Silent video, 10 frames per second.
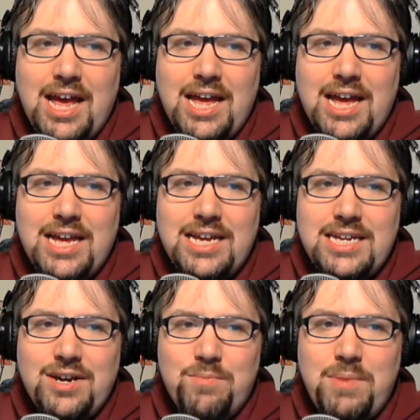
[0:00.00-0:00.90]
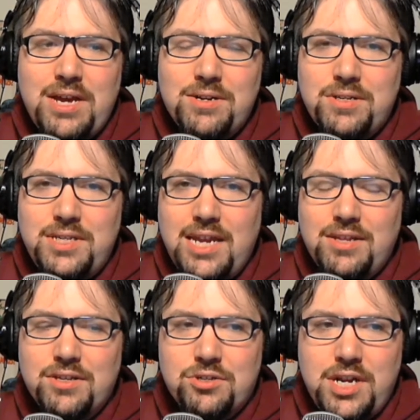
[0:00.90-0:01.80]
I you know my
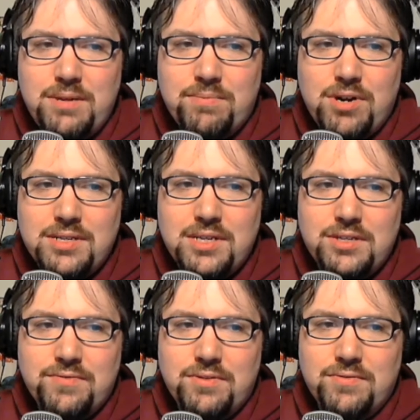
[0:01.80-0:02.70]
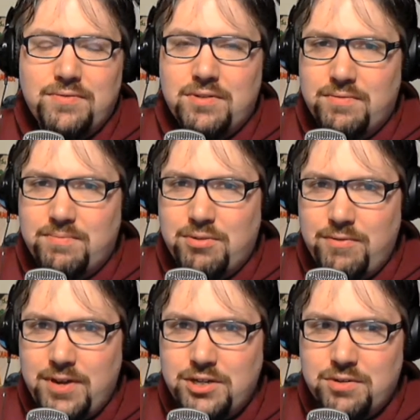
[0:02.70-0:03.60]
understanding of the training process for for
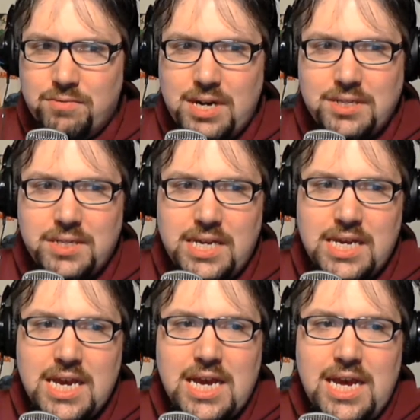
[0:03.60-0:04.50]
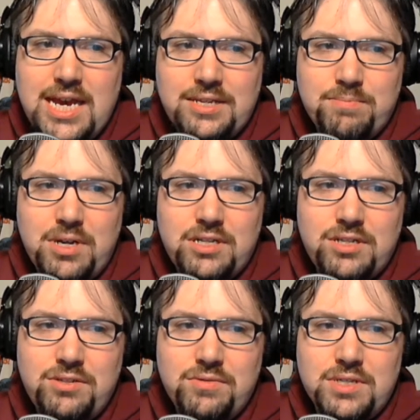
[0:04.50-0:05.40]
professional wrestling is
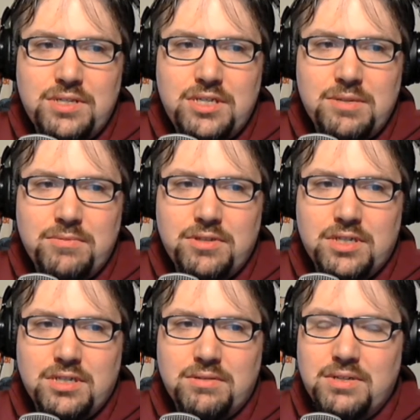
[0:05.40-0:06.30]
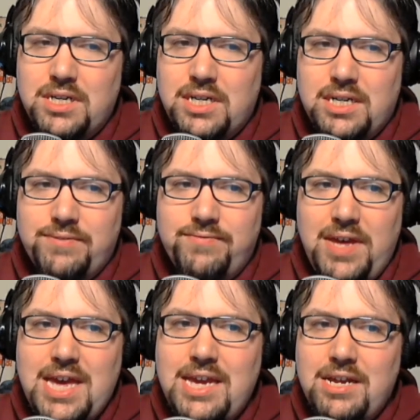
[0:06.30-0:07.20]
much to a similar uh,
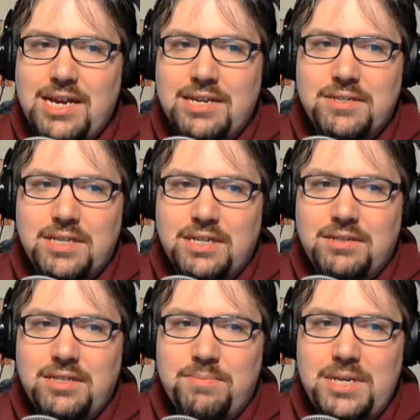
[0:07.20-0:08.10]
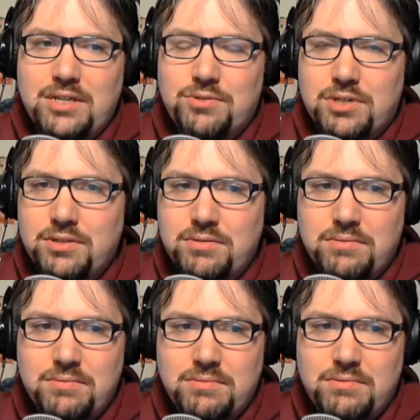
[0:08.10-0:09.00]
vein as uh, you know, being a
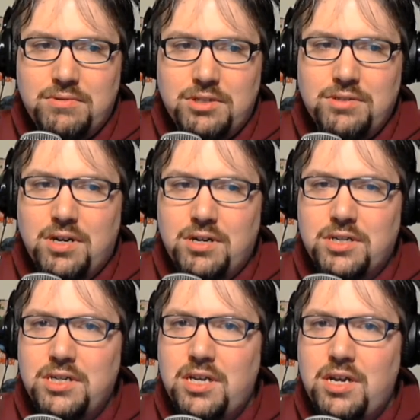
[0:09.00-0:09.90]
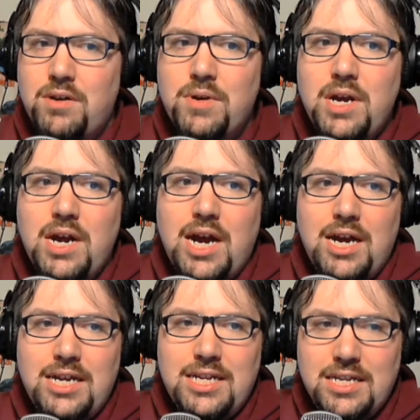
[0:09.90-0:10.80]
drill drill sergeant you know
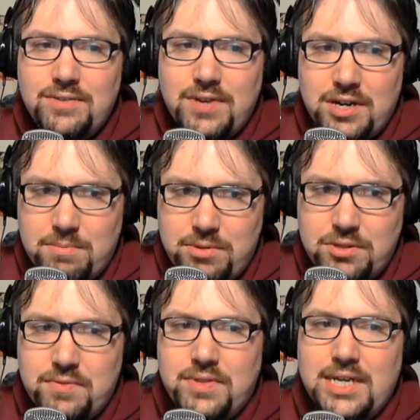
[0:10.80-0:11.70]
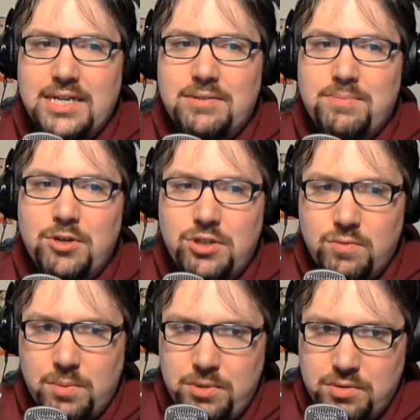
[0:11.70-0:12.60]
uh, it is a very abusive thing it's supposed
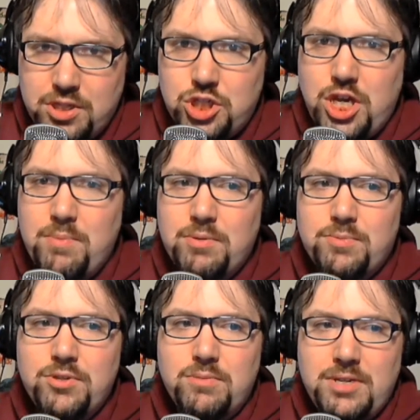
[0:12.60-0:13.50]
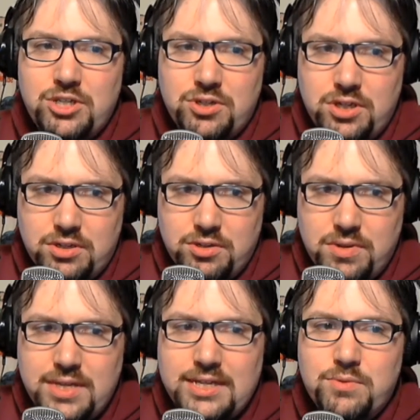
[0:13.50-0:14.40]
to whip you into shape it's supposed to make sure you're
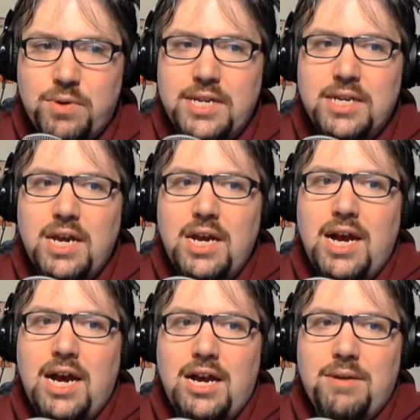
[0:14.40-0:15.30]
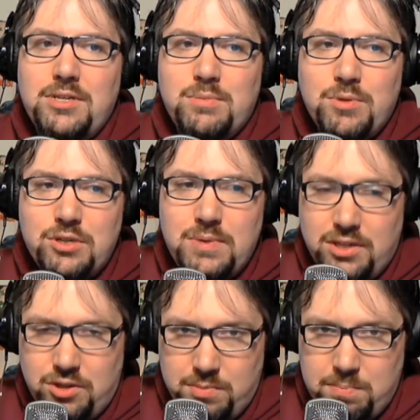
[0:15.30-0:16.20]
doing things right um, it's supposed to be
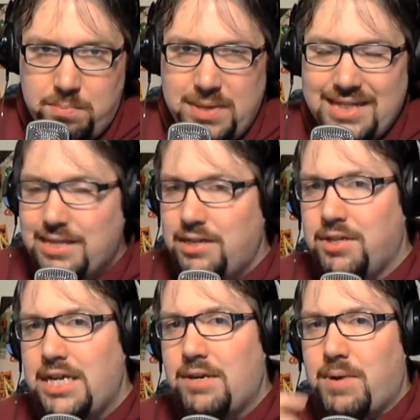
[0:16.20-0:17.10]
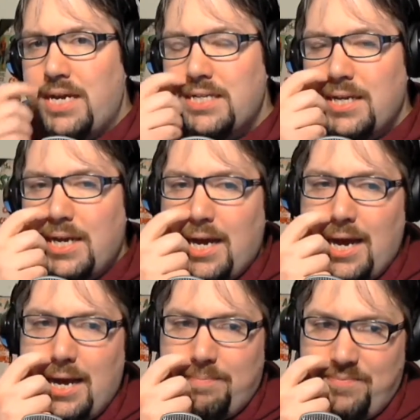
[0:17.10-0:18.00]
a little bit belittling right
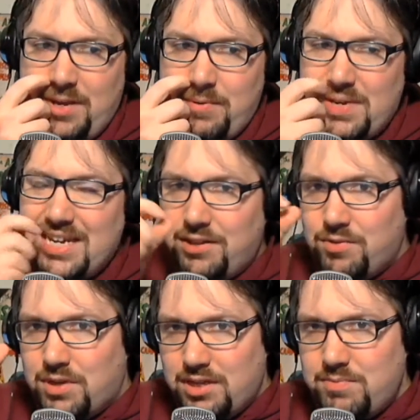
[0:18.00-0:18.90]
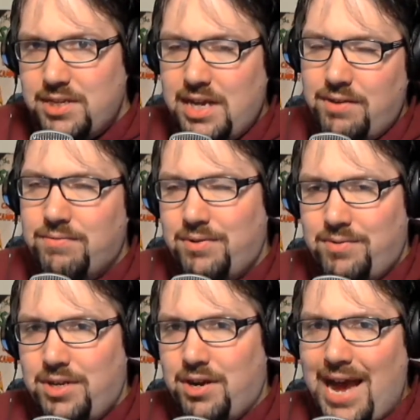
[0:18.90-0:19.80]
um, i mean we get a little glimpse of that we
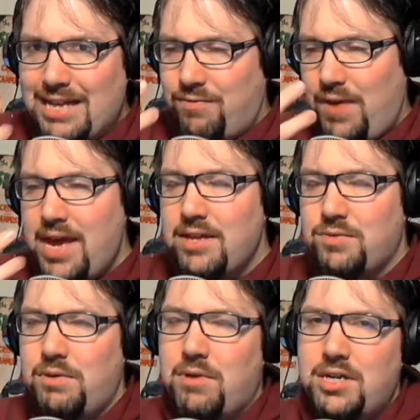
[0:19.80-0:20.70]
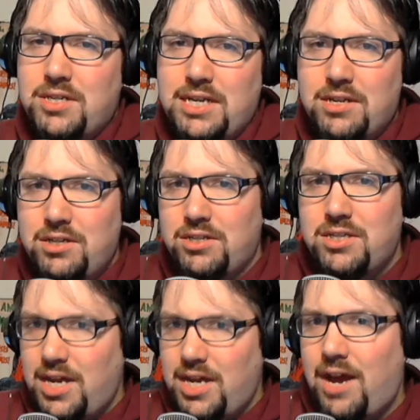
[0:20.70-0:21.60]
you know as fans we watch like a,
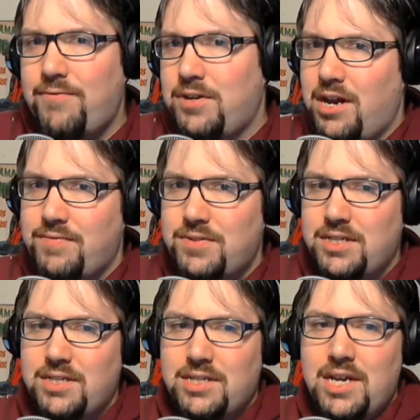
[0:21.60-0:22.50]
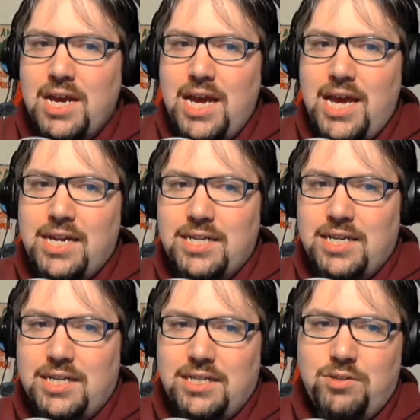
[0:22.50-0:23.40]
tough enoughs and and
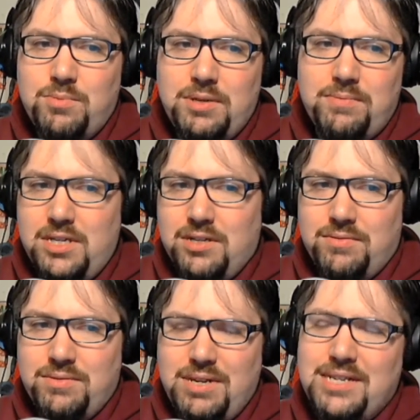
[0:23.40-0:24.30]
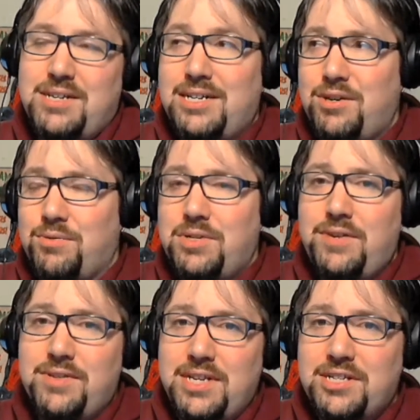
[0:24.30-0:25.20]
uh, a little bit of, you know like it's not total
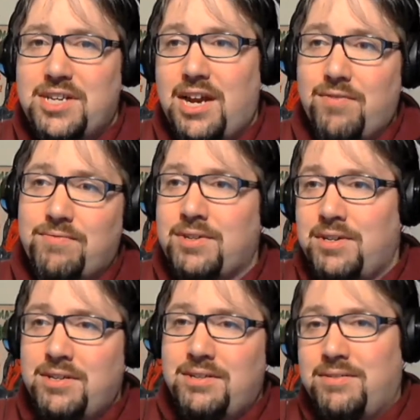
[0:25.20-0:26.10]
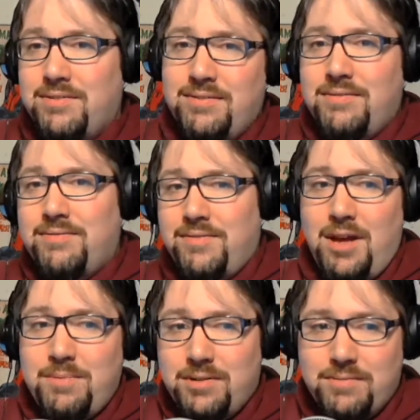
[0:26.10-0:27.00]
divas they just kind of
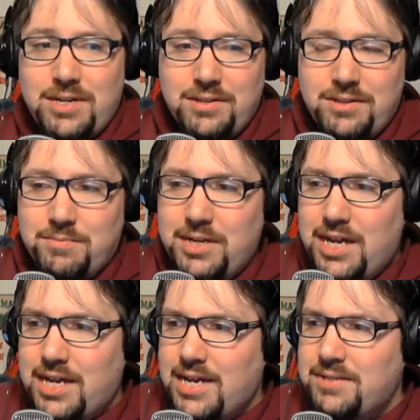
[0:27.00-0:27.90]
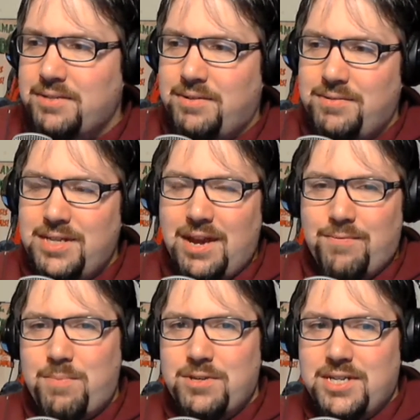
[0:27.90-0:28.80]
flop in the ring a little bit i guess so in that
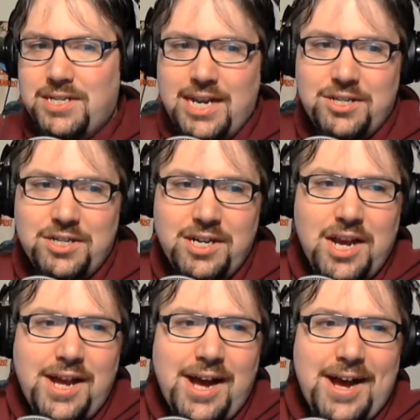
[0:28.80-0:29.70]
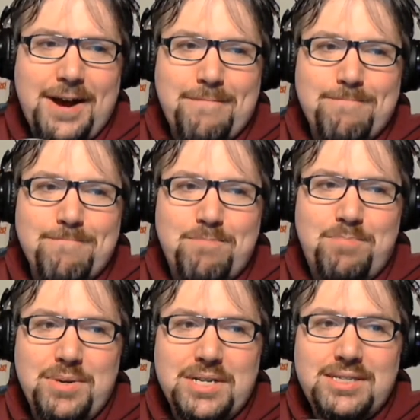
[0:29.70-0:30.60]
representation um,
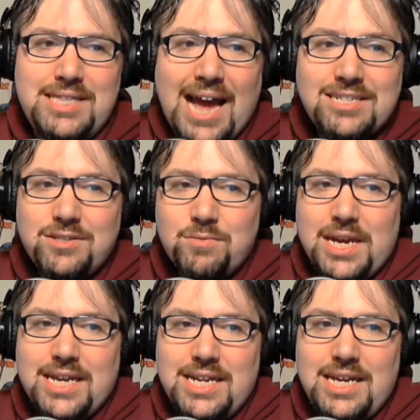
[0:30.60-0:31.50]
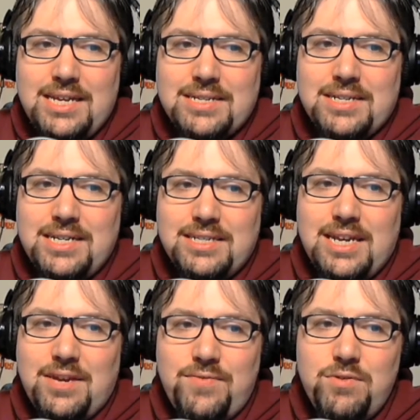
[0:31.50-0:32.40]
but that's the way it is. It's
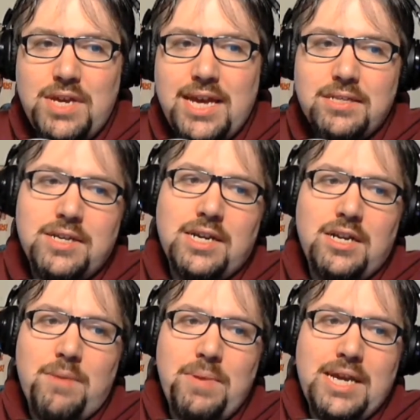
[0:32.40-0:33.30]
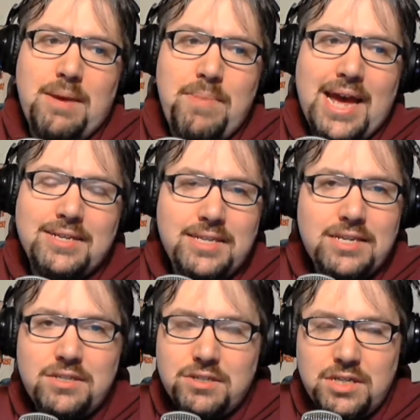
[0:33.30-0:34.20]
like if you can't suck it up and get past
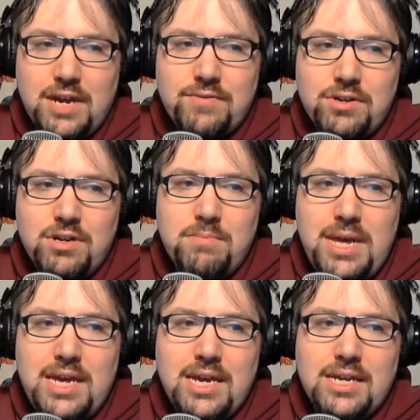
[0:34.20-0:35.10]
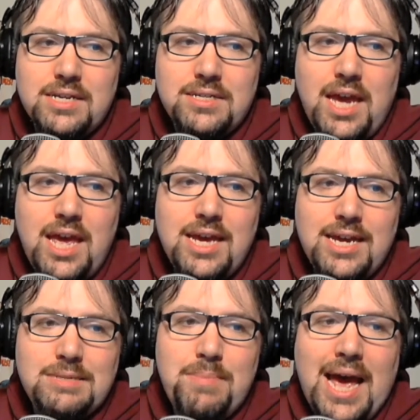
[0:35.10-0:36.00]
this, you're never going to make it because, hey,
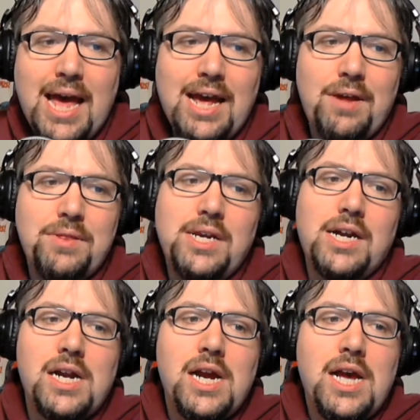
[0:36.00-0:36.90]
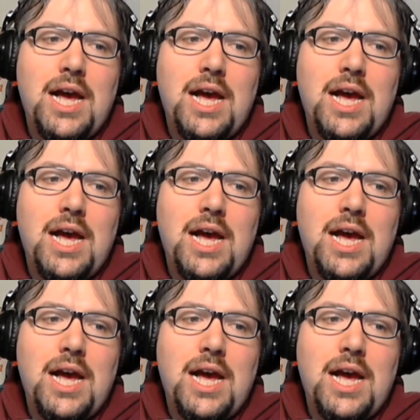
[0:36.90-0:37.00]
it's bad out there.